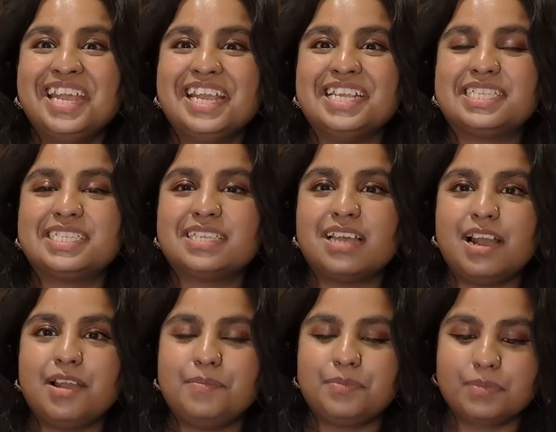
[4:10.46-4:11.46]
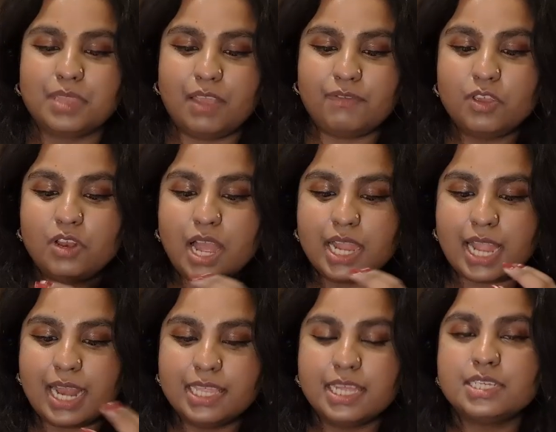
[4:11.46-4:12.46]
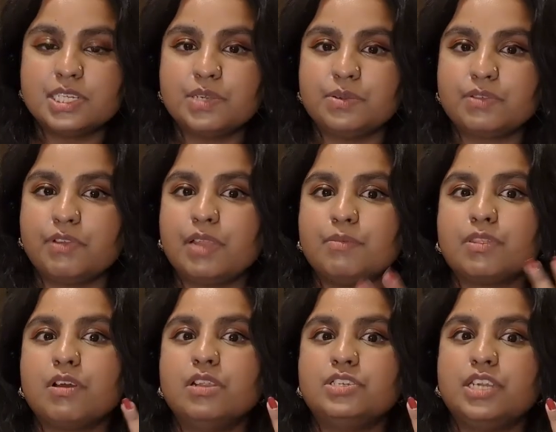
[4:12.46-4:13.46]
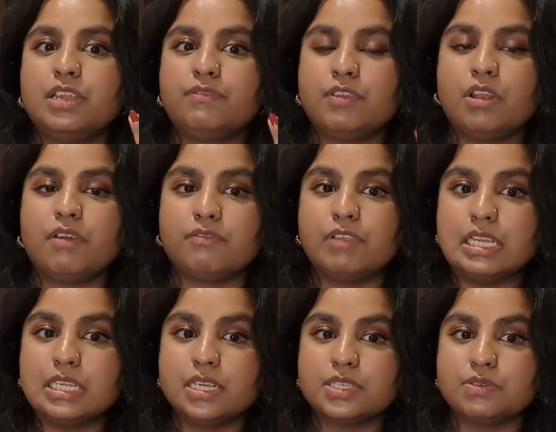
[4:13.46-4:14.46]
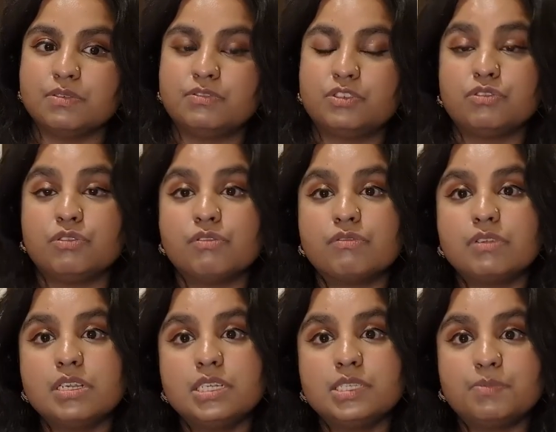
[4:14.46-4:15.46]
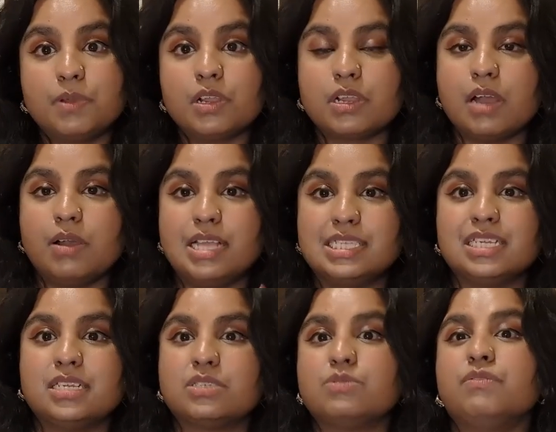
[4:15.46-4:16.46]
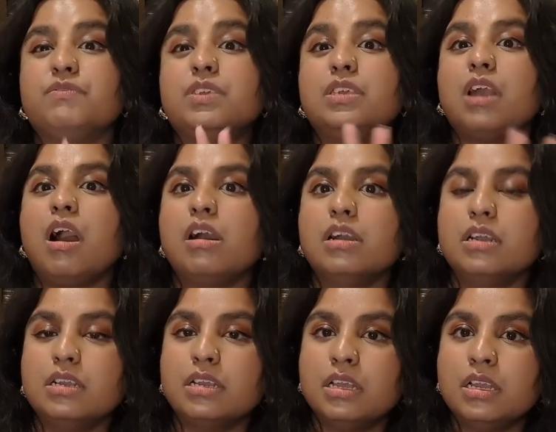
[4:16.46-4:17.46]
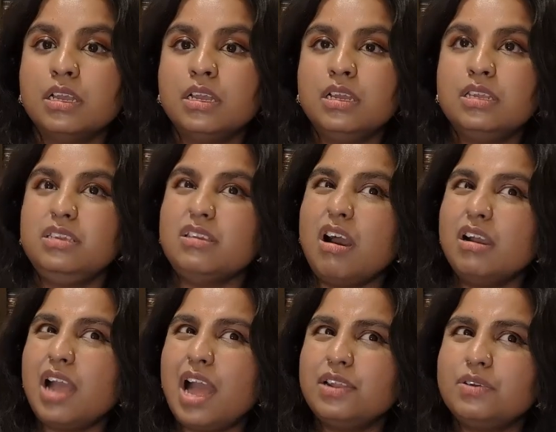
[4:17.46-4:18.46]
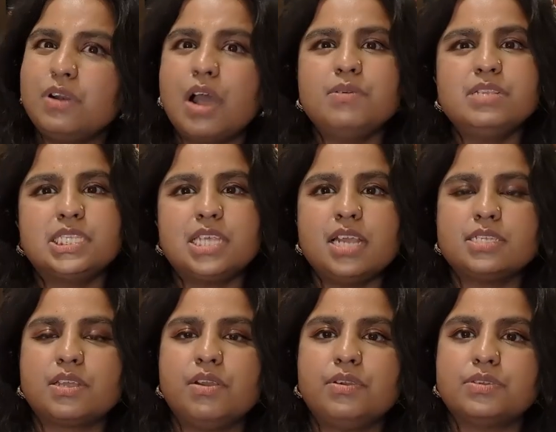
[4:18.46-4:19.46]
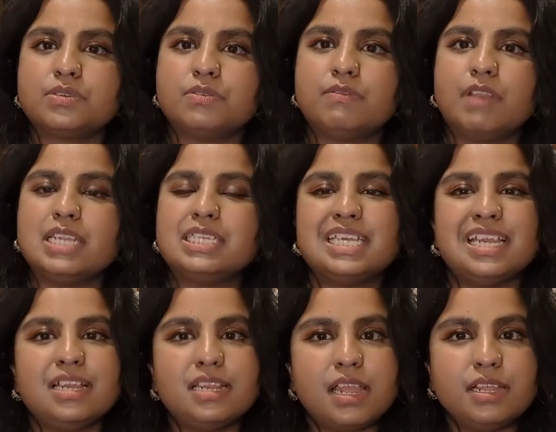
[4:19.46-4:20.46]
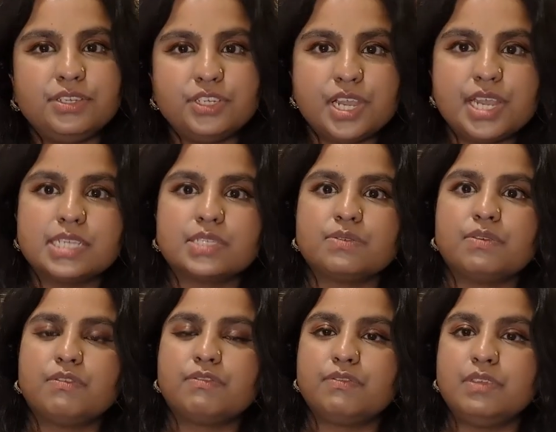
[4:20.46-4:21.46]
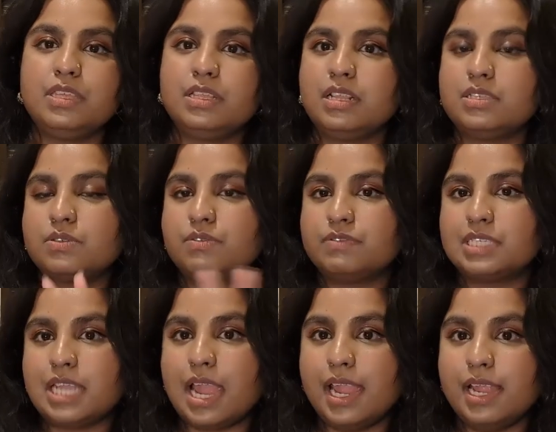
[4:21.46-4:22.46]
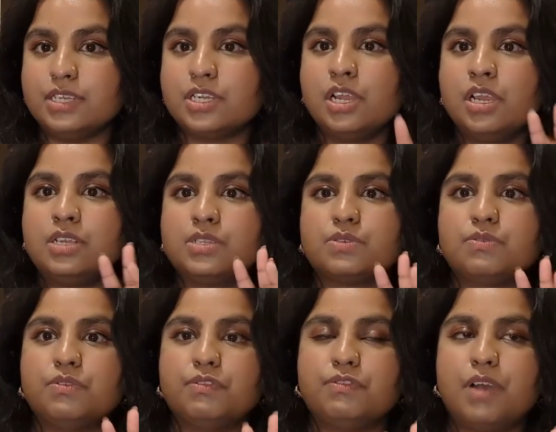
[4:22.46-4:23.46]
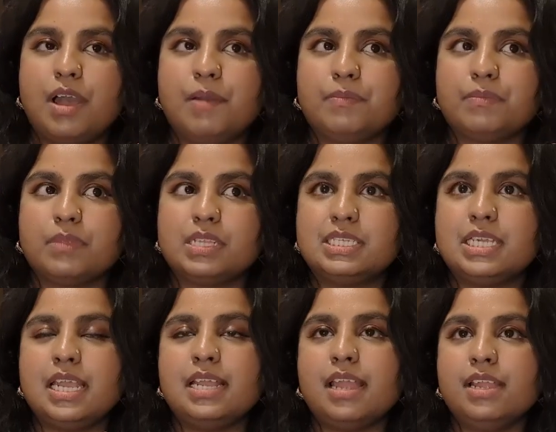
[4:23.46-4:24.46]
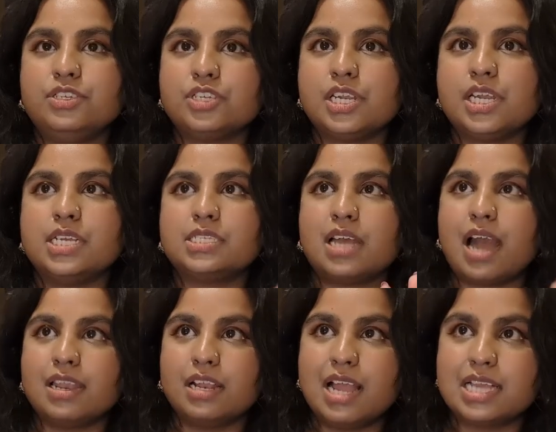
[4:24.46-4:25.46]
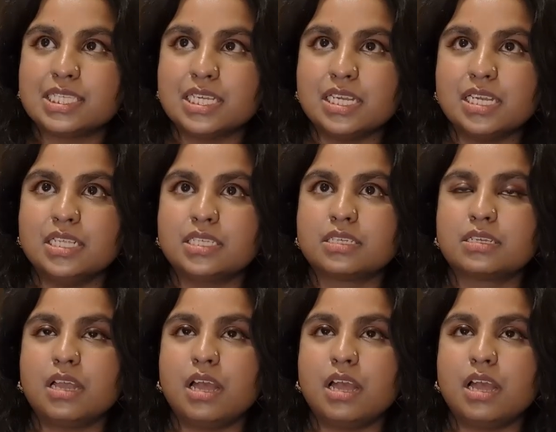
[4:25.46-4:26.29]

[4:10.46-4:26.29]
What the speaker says: It's if you like anything to do with Greek mythology, if you love reading sort of children's book, as in sort of young adult, I would say, so sort of like teenage years sort of stage, sort of teenagers, adolescents,